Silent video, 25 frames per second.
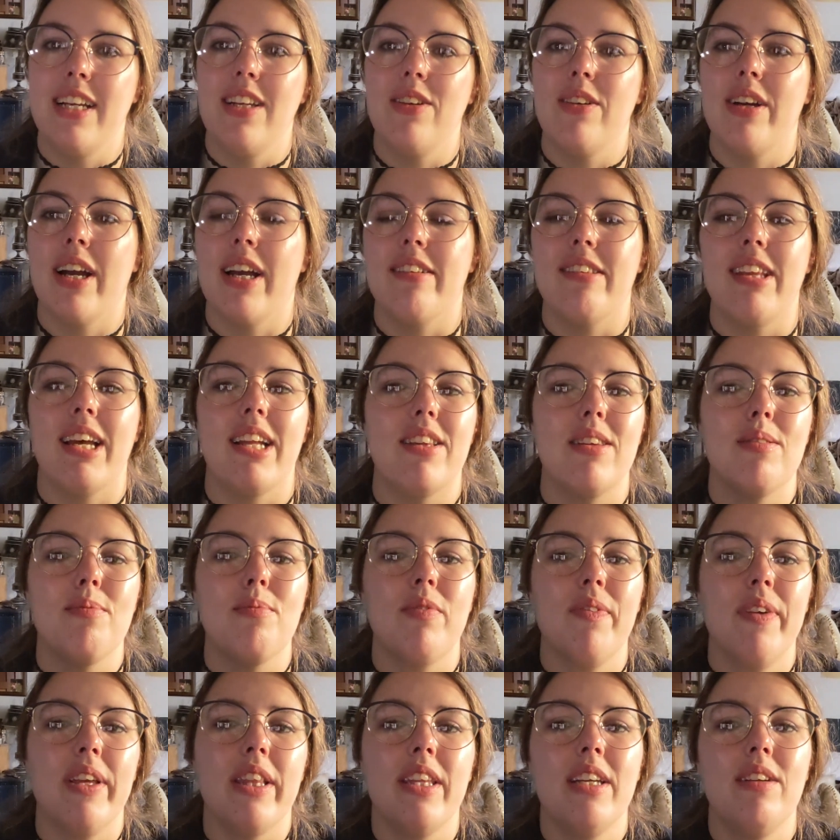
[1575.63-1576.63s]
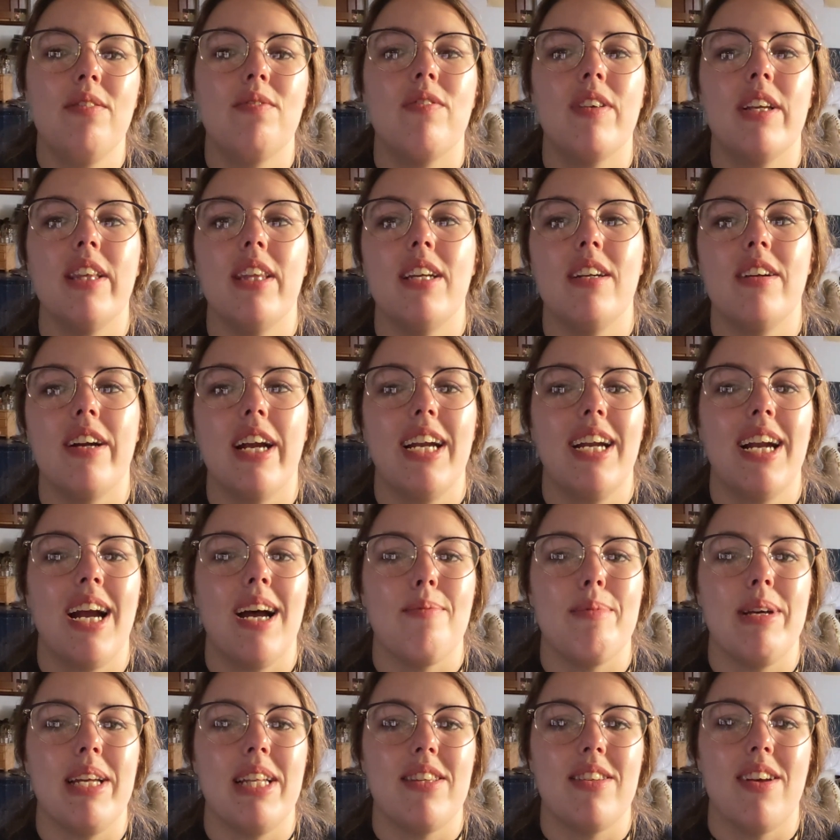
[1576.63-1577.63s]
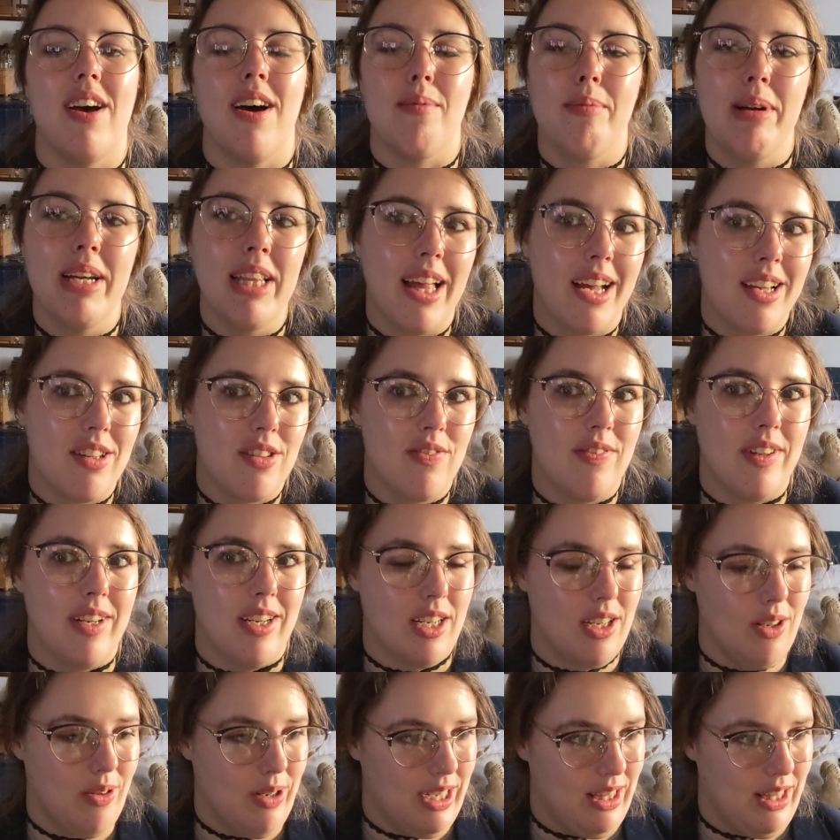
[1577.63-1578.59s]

You guys had some really great comments on my last video.